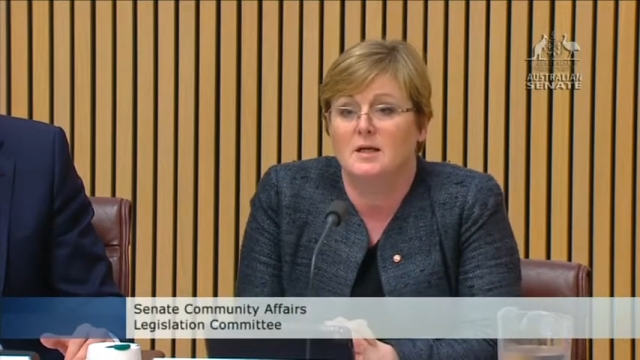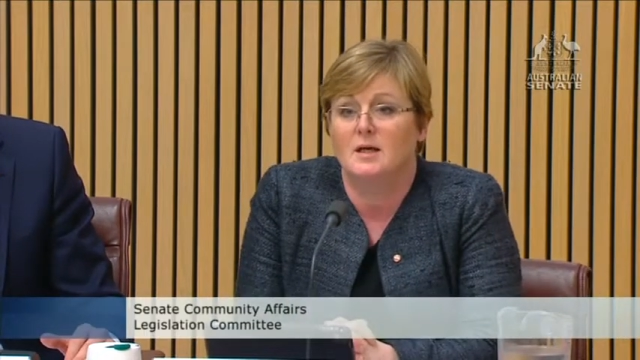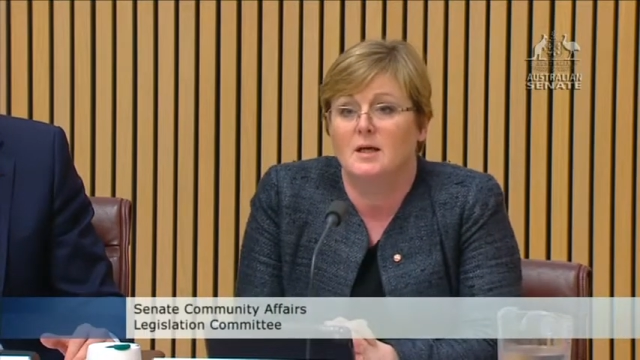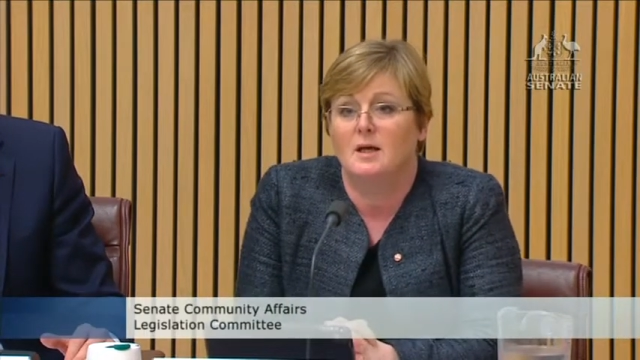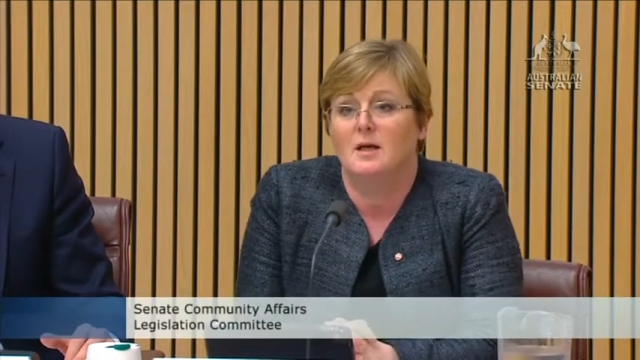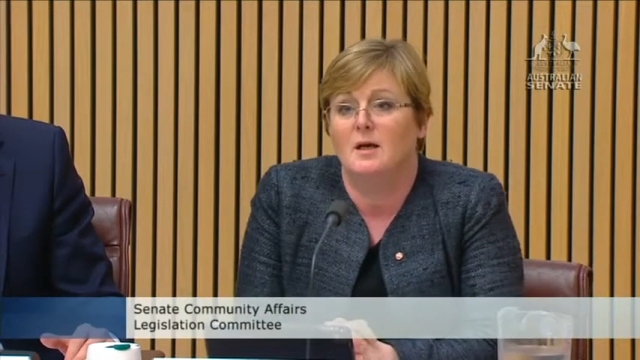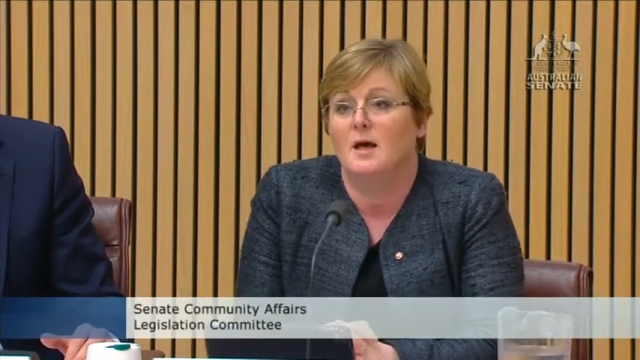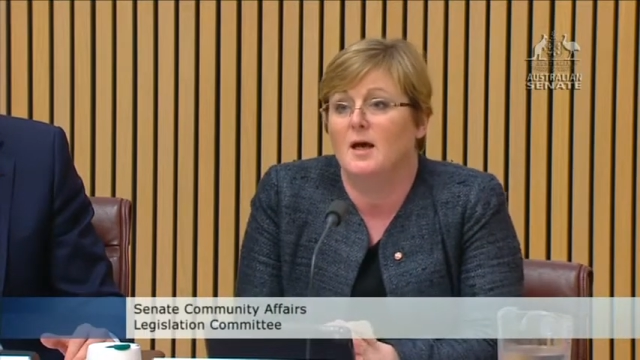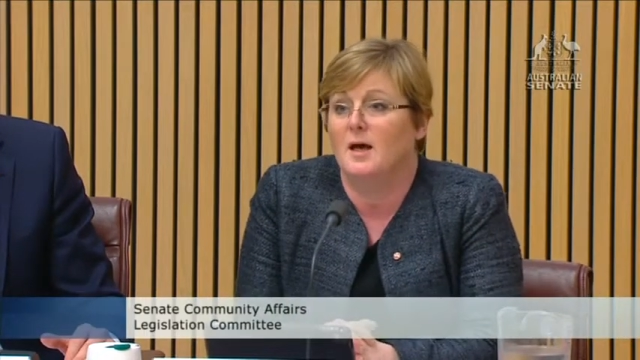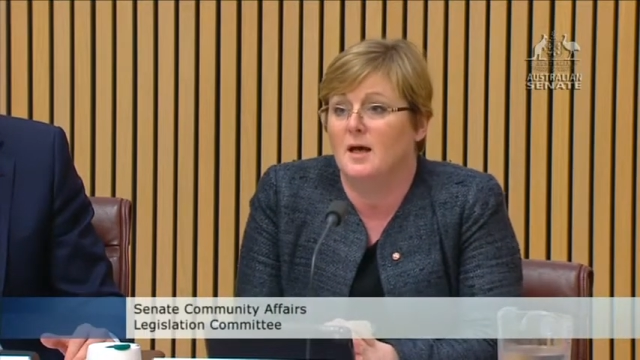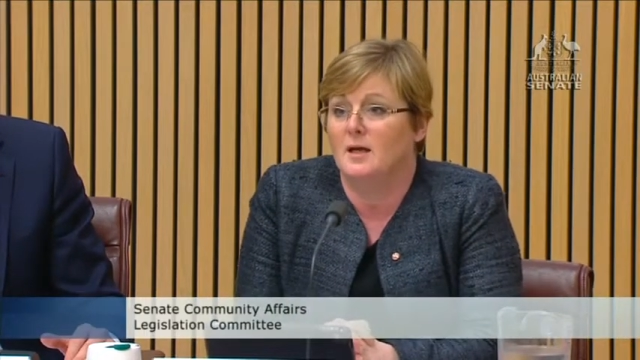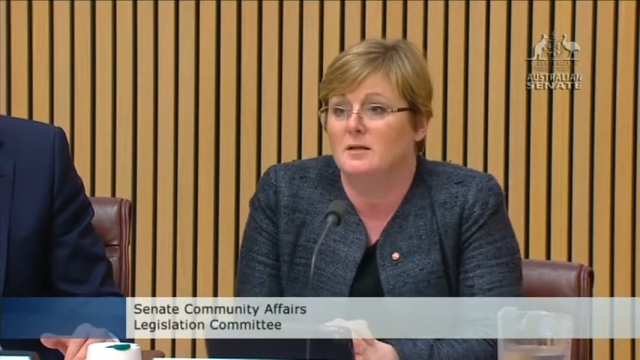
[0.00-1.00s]
So
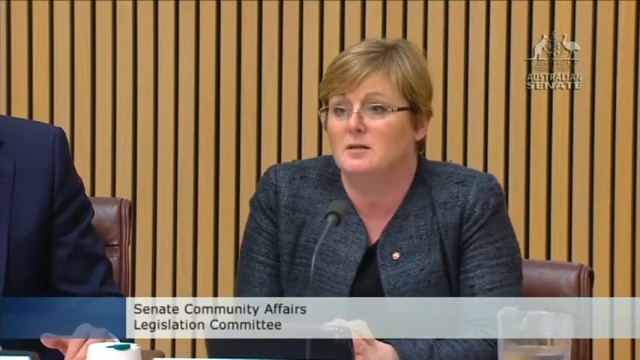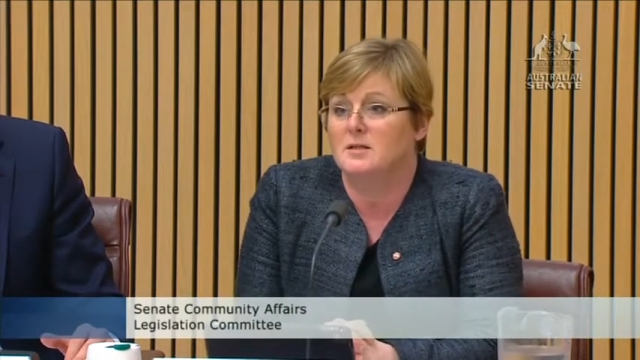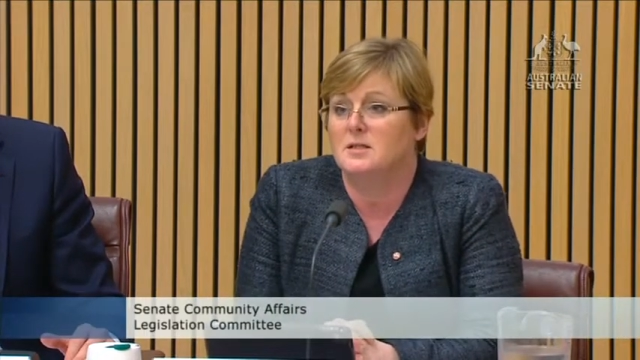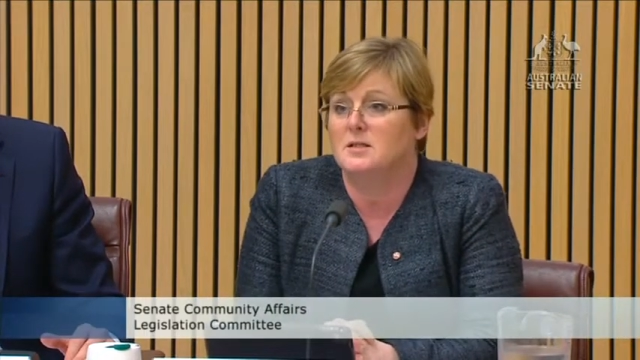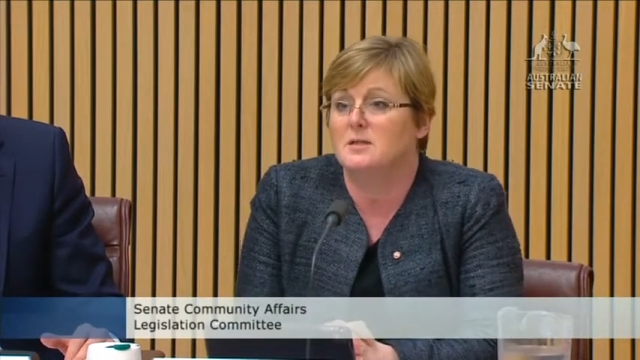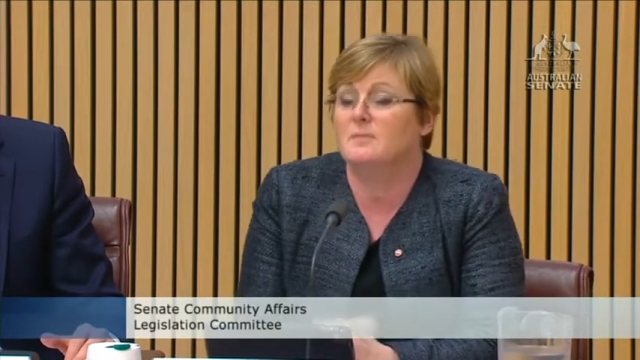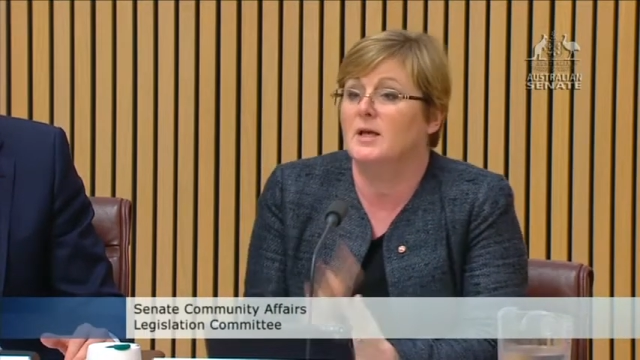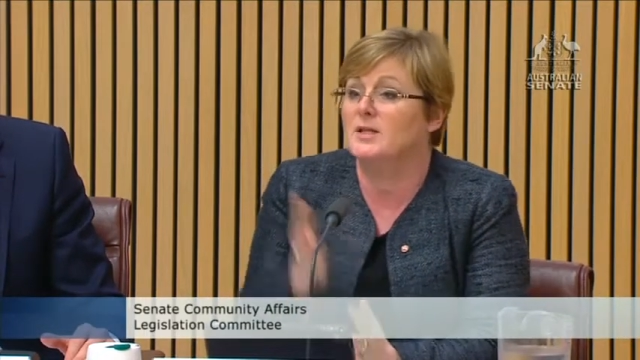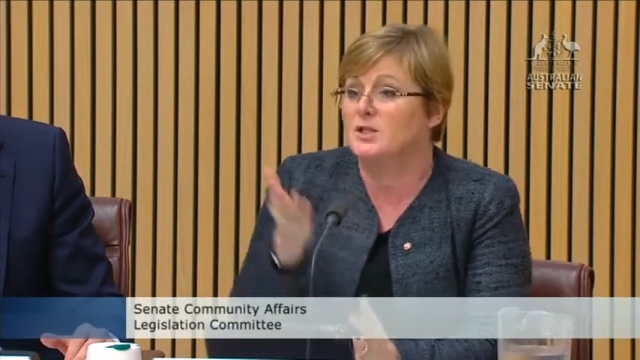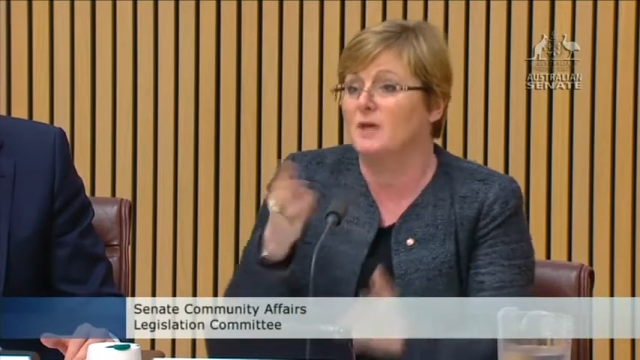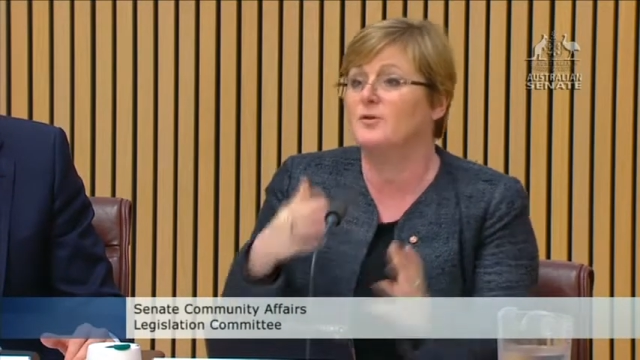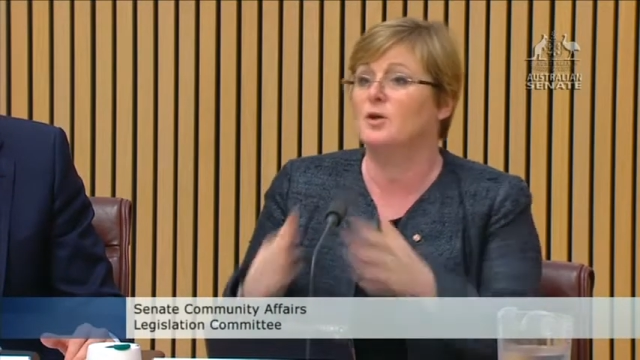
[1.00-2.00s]
I could probably give
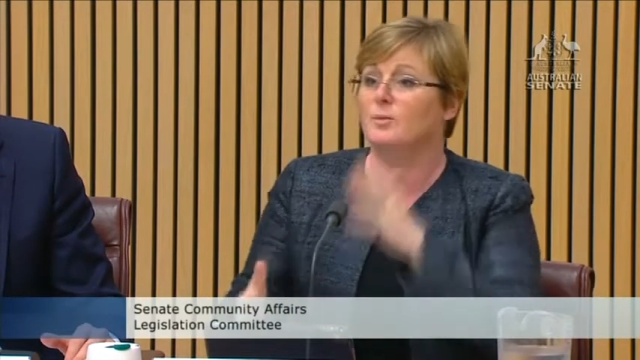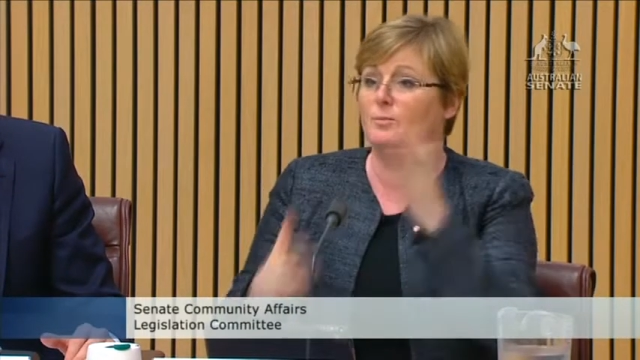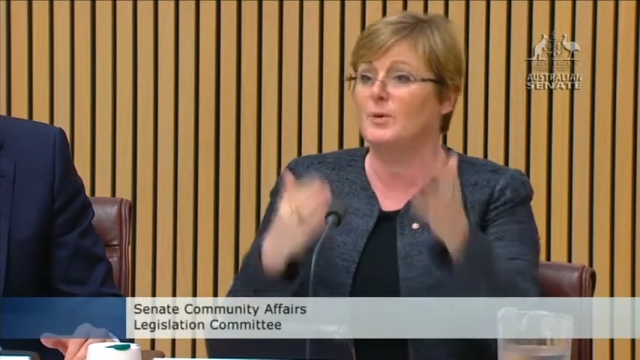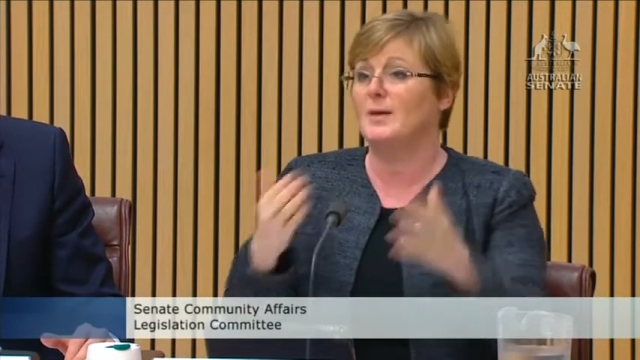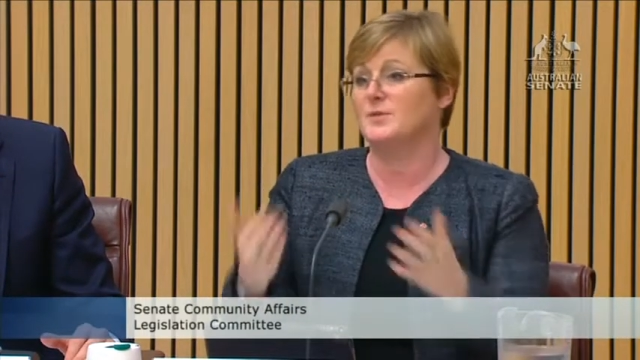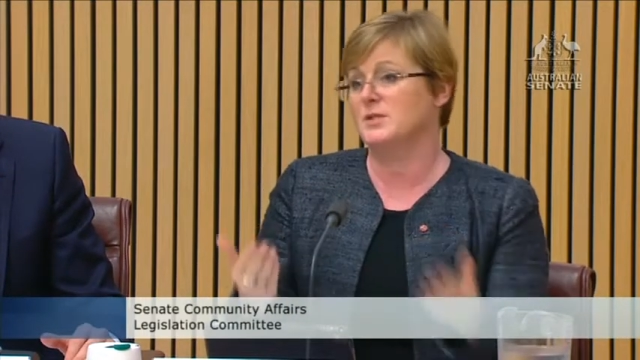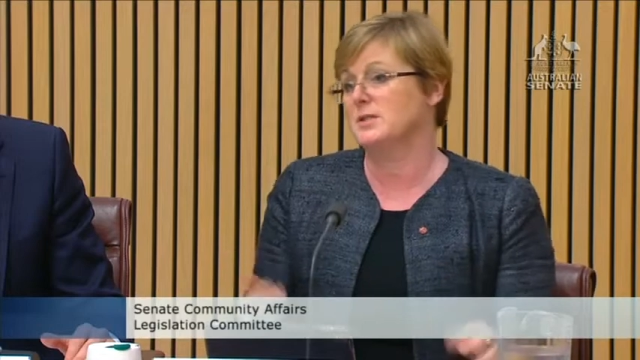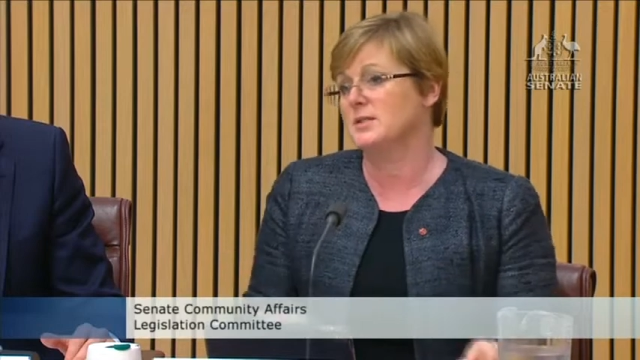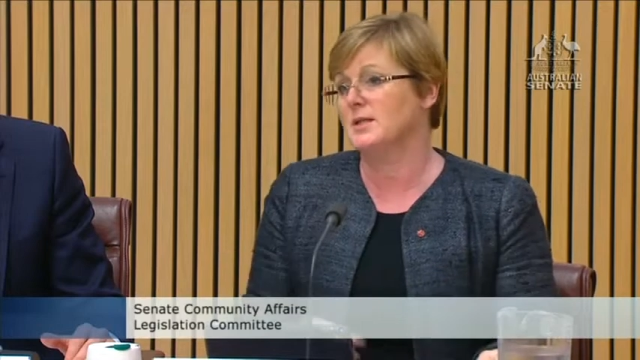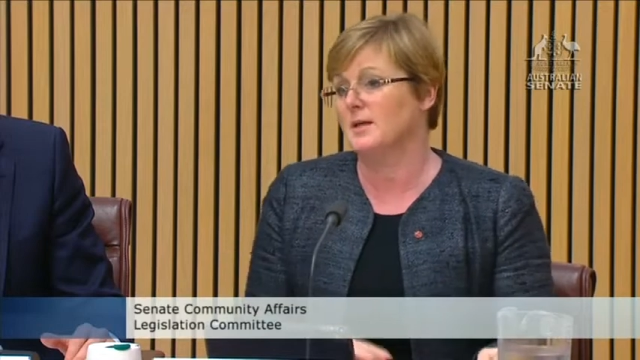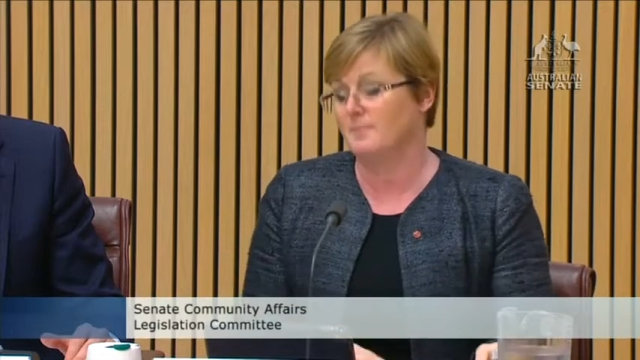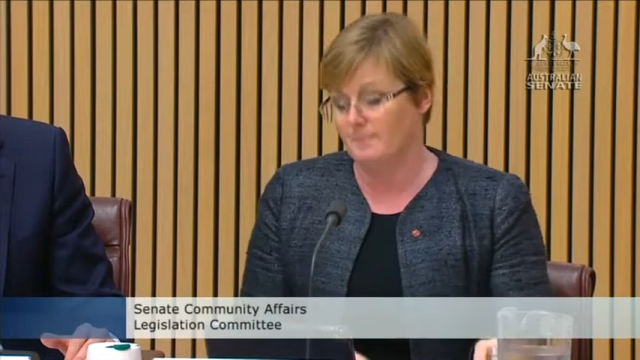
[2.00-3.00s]
you some update here.